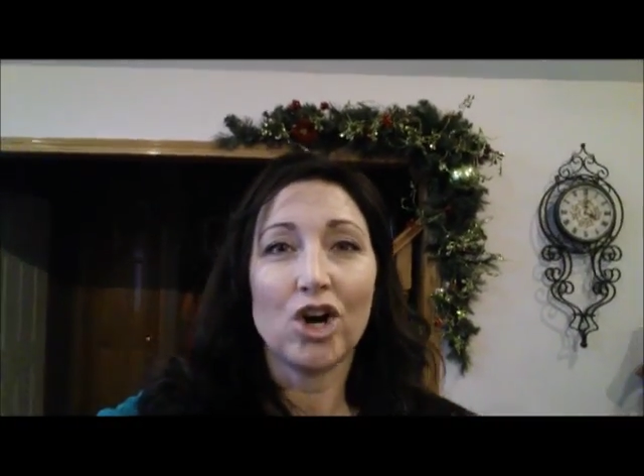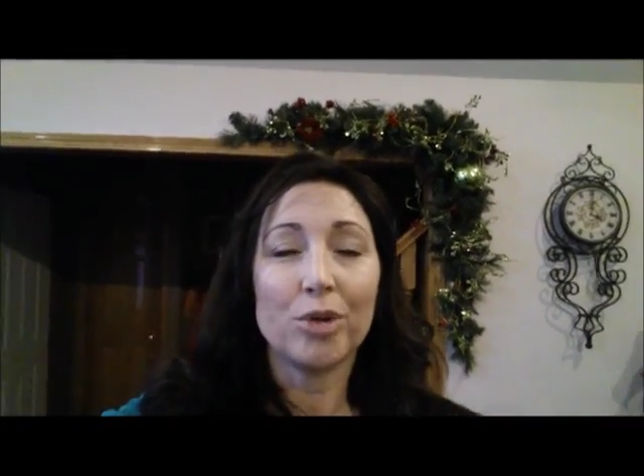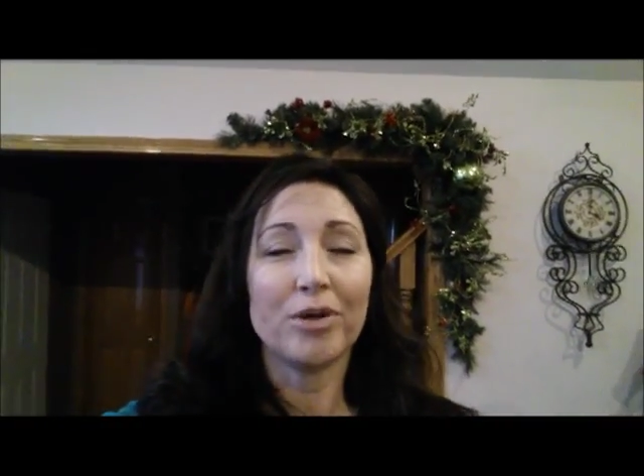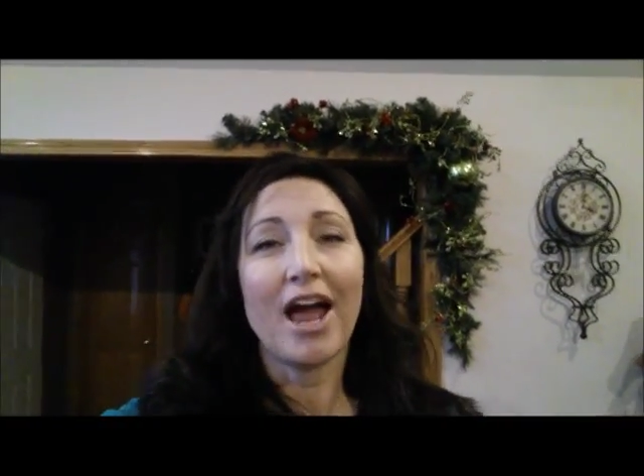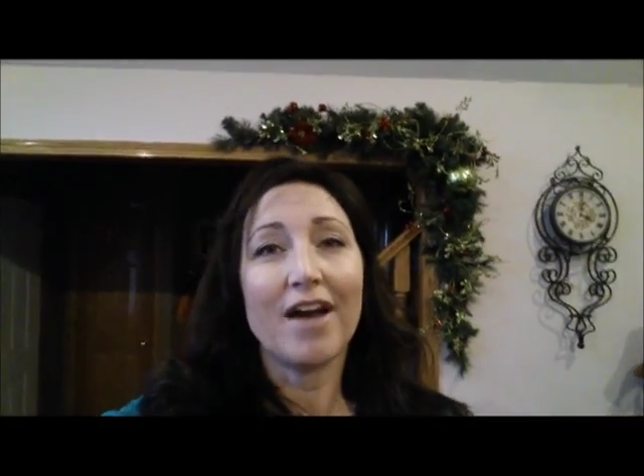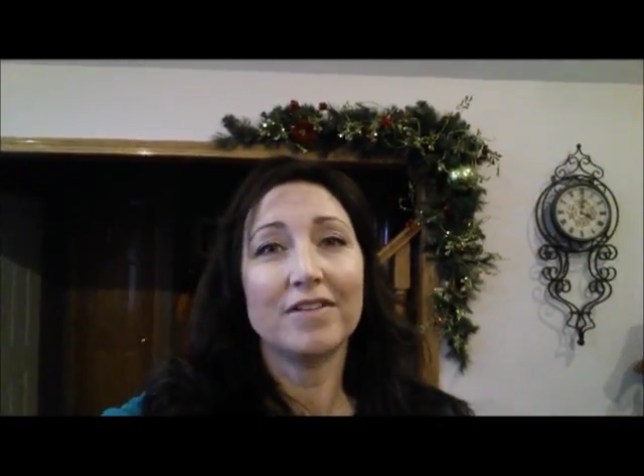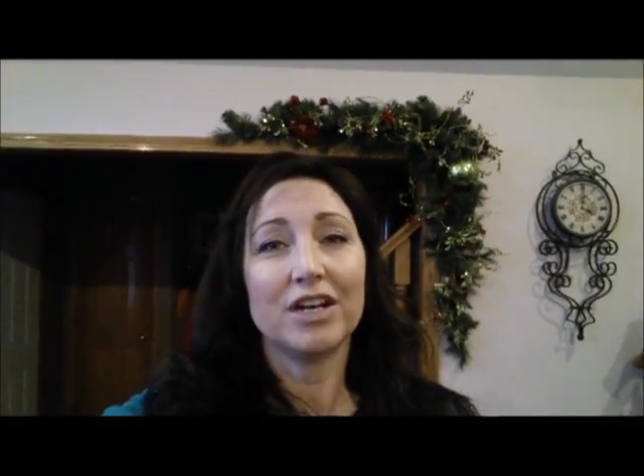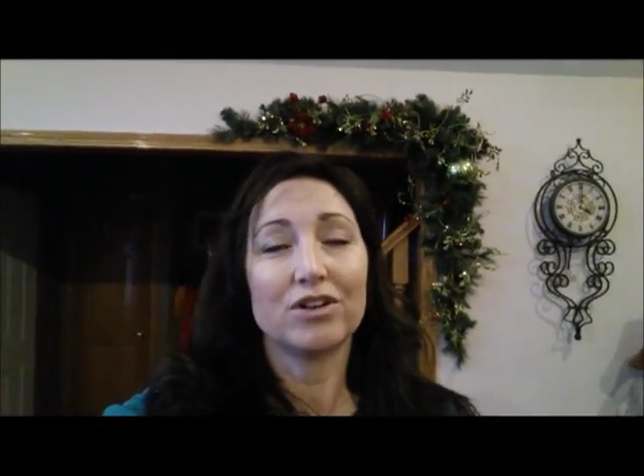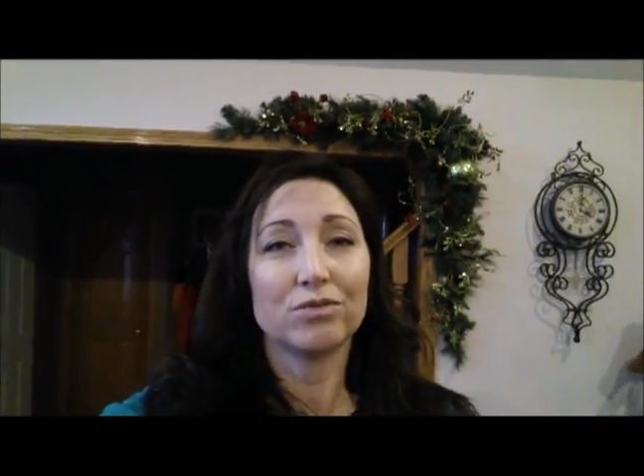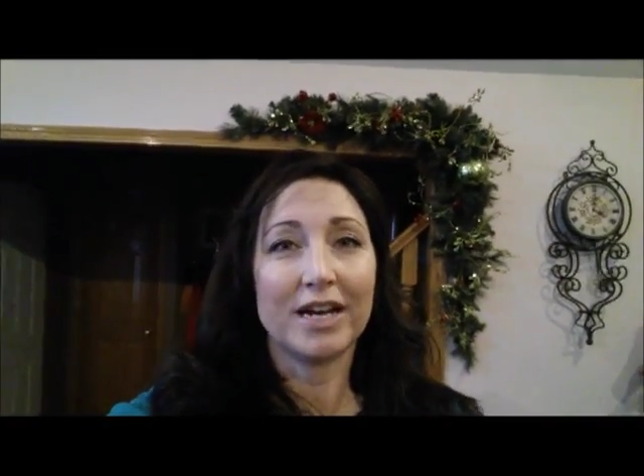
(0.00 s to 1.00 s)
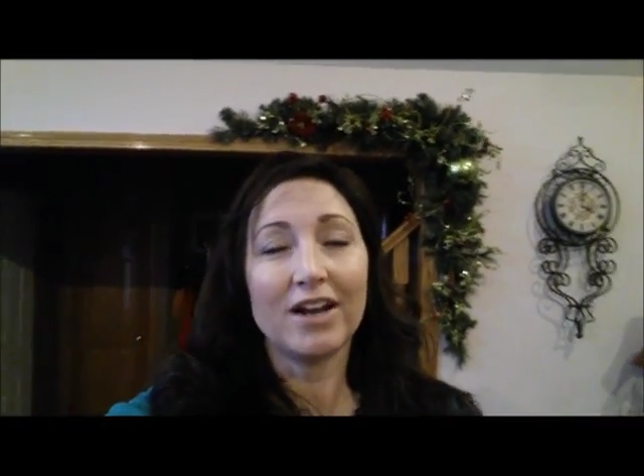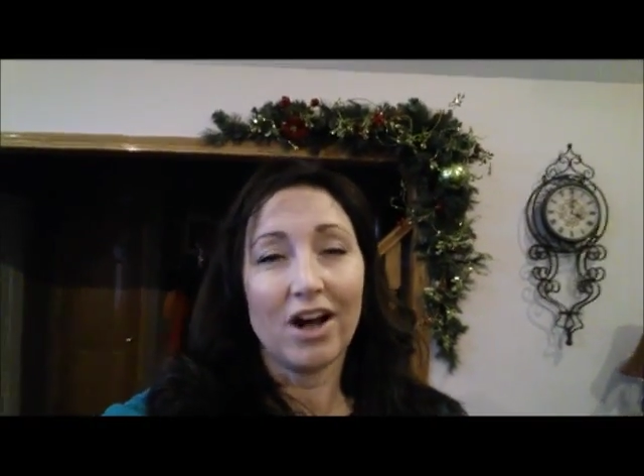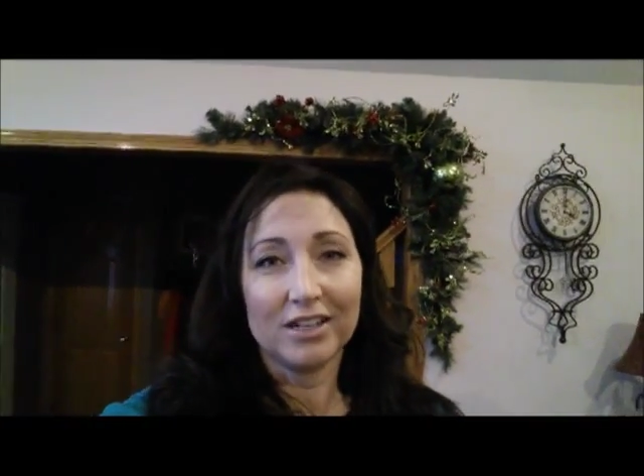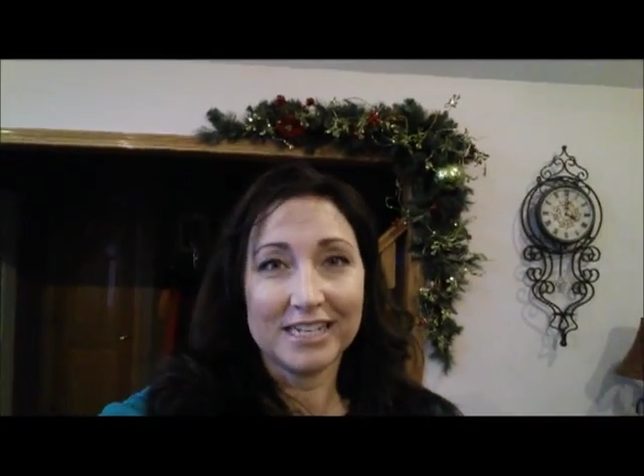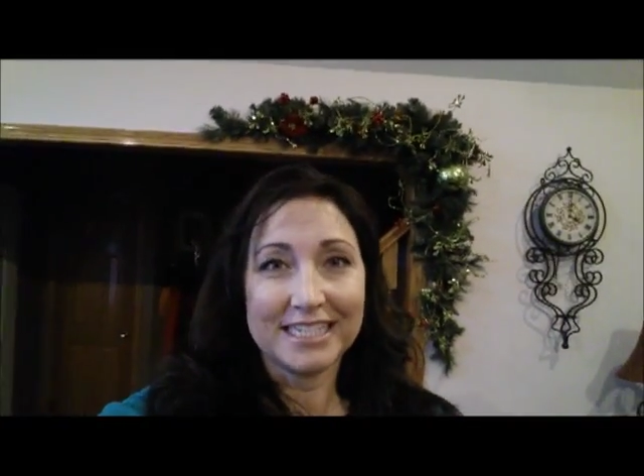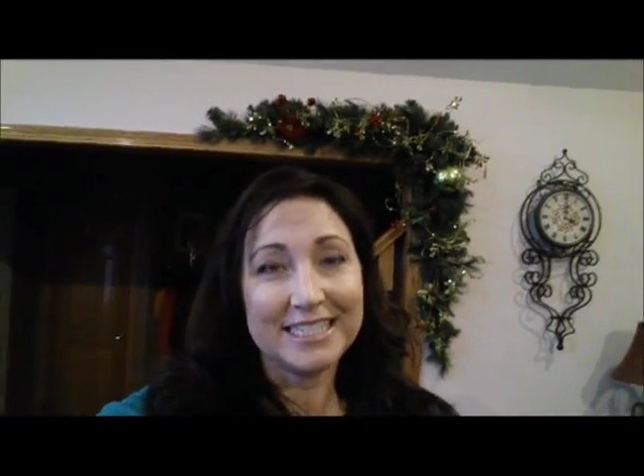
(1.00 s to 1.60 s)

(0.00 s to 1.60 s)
I hope you're having a great holiday